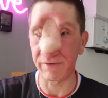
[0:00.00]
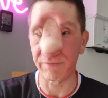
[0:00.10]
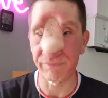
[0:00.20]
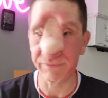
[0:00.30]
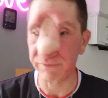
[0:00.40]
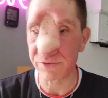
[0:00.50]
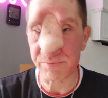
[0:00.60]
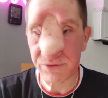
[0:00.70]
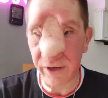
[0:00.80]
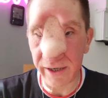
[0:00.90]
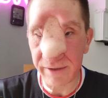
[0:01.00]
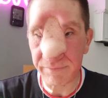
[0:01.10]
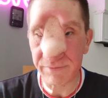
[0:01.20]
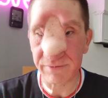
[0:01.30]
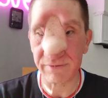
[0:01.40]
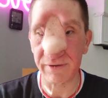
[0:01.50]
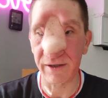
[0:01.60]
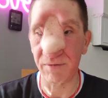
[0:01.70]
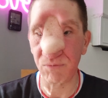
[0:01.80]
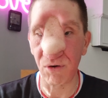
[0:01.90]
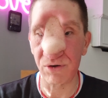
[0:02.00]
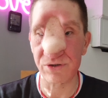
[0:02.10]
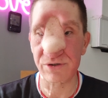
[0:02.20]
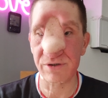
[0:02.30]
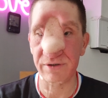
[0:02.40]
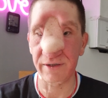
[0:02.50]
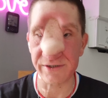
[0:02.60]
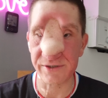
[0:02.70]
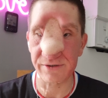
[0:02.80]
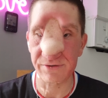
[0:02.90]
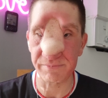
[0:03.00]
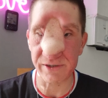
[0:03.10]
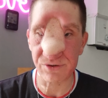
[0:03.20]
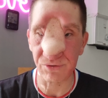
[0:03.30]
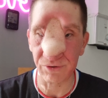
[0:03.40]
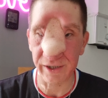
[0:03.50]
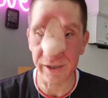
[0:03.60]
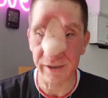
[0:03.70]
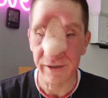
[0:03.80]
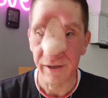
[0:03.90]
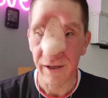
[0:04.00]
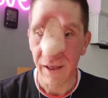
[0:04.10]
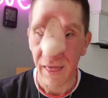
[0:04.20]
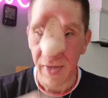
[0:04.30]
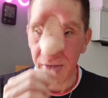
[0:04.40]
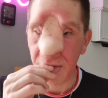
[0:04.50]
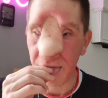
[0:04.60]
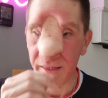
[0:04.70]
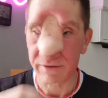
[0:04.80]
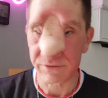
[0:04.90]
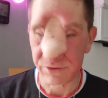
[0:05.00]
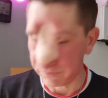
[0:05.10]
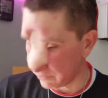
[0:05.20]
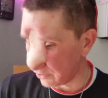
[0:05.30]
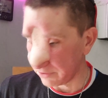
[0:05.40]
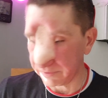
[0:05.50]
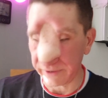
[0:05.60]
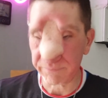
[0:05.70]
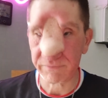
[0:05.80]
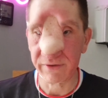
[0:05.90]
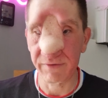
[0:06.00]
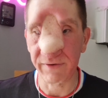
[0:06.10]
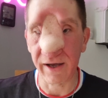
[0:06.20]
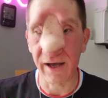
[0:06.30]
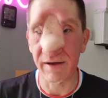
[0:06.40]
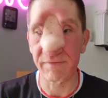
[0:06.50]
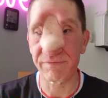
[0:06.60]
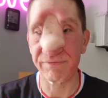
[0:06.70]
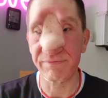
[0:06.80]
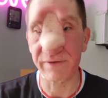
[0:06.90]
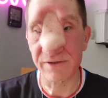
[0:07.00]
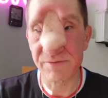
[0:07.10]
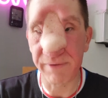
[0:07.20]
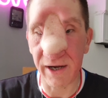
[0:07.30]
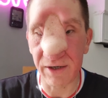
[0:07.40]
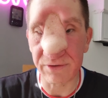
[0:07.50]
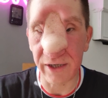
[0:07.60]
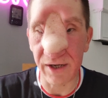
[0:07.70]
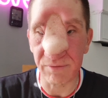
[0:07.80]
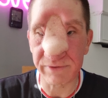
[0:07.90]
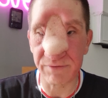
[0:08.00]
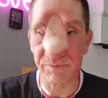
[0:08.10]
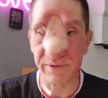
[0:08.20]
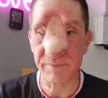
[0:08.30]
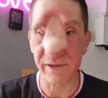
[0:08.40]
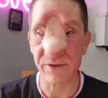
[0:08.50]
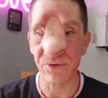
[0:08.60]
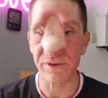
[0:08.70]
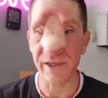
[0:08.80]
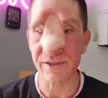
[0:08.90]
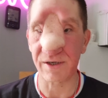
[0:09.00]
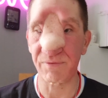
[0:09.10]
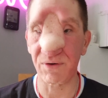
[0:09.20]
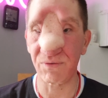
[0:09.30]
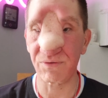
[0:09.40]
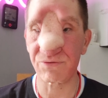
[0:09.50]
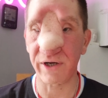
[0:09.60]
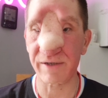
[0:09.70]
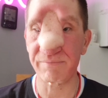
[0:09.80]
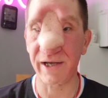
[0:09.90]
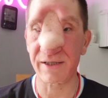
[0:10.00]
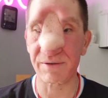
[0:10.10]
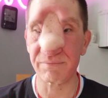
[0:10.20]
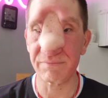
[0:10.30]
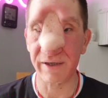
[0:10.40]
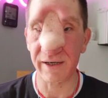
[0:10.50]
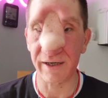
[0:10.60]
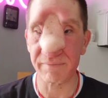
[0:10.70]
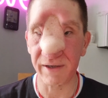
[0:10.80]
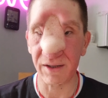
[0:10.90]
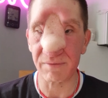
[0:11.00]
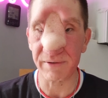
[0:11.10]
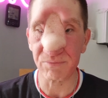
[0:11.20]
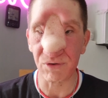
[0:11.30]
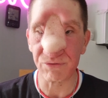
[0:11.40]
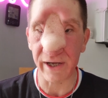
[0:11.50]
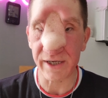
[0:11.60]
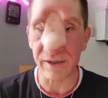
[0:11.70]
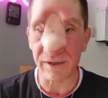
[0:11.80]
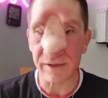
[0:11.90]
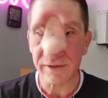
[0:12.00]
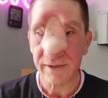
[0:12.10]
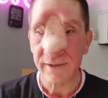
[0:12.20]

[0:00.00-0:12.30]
have subscribed, watched, listened to my story. Excuse me. If I have inspired or helped everybody by doing these, I will try and make them a little bit more regular.